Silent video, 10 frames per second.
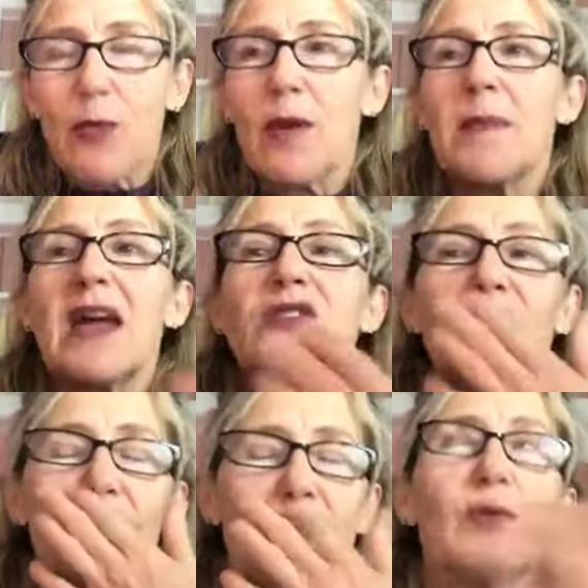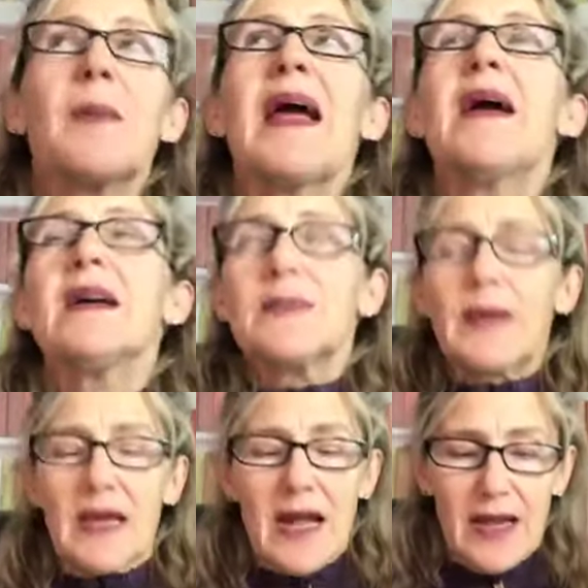that were measured for us. When my
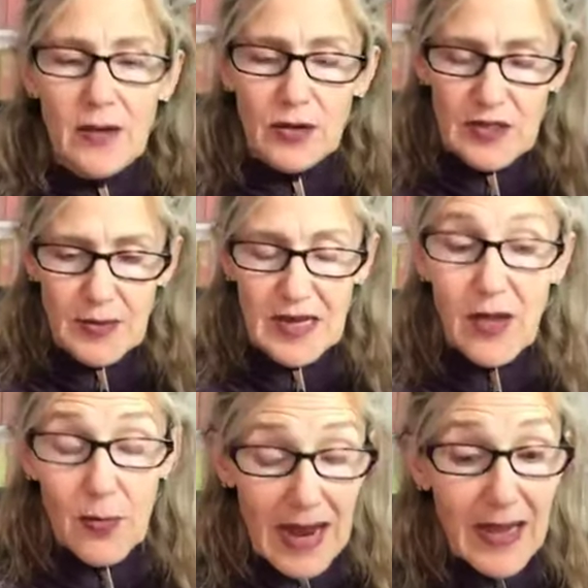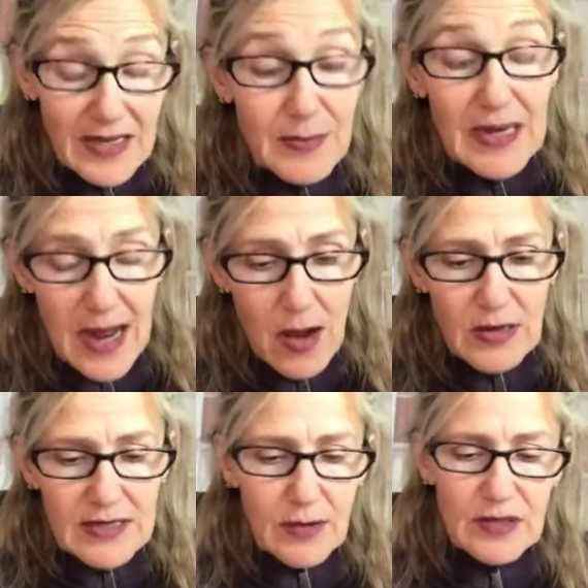husband and I hooked up together, my husband
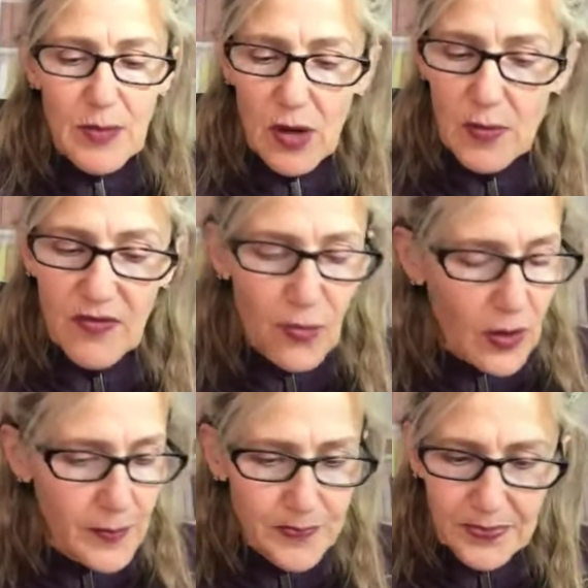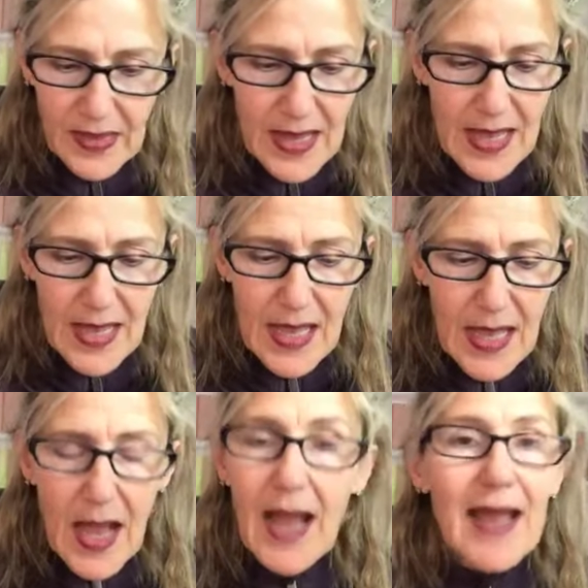now, because I was married before,
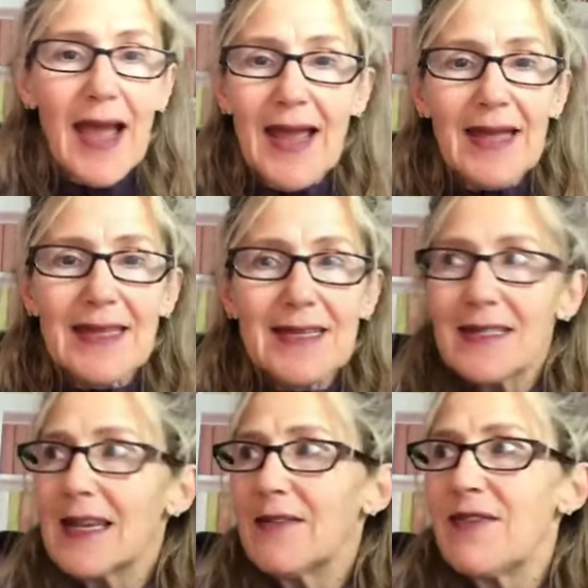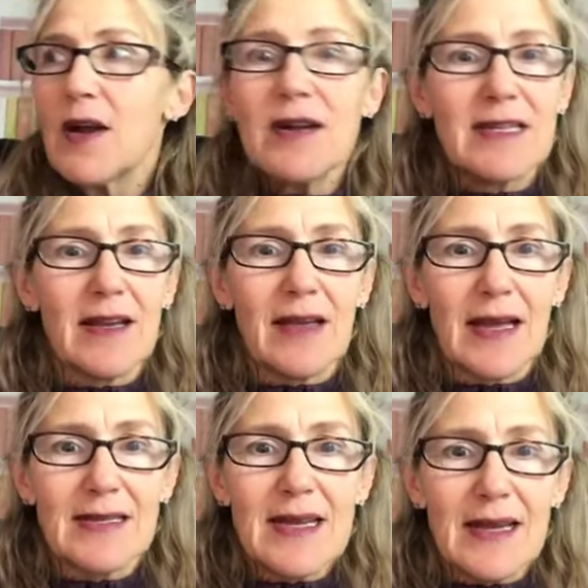I had this, like, fairy
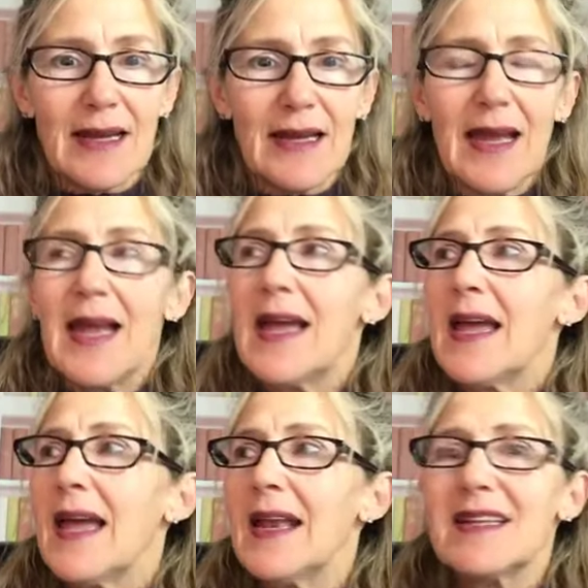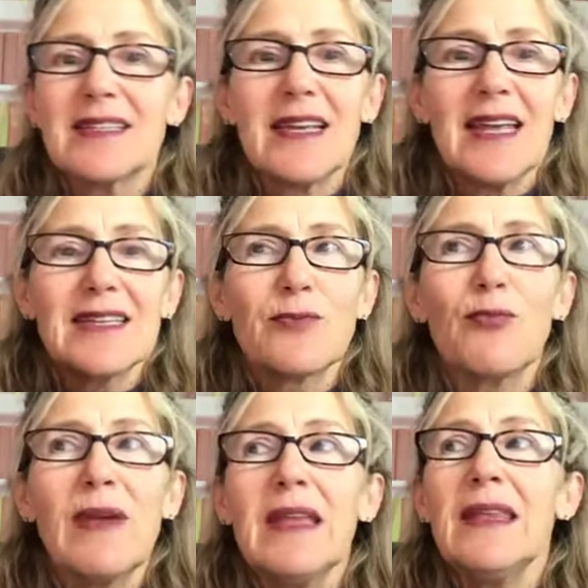tale idea. And
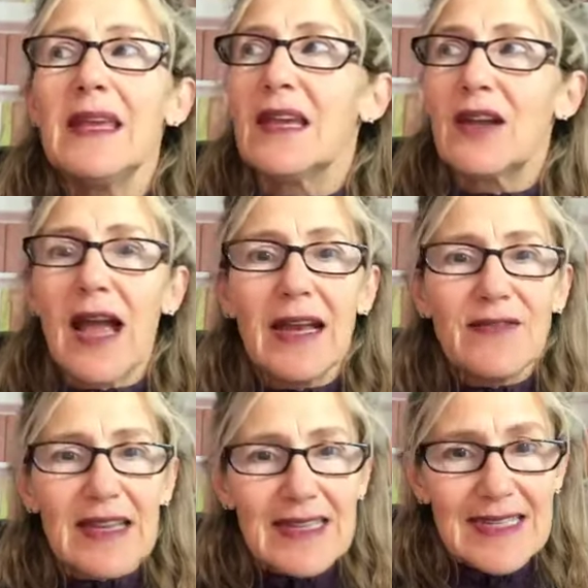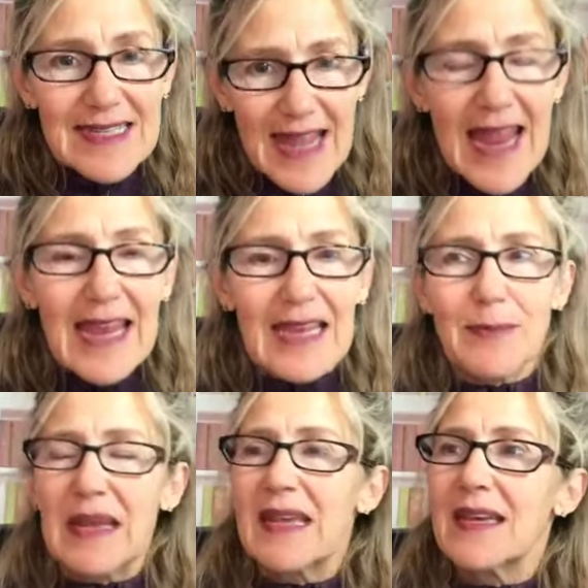it's really kind of
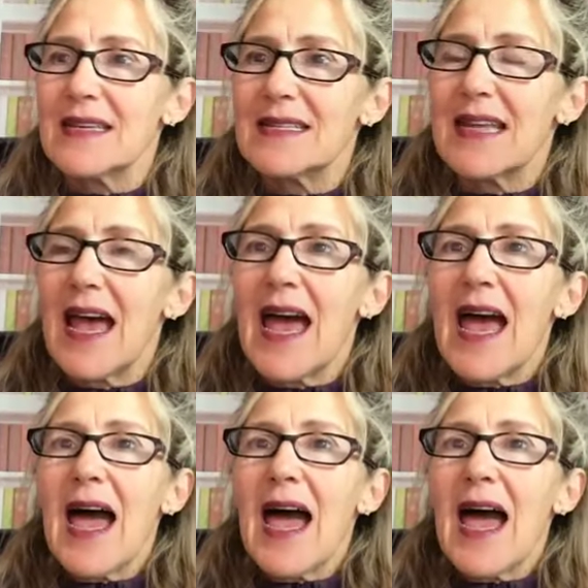insane because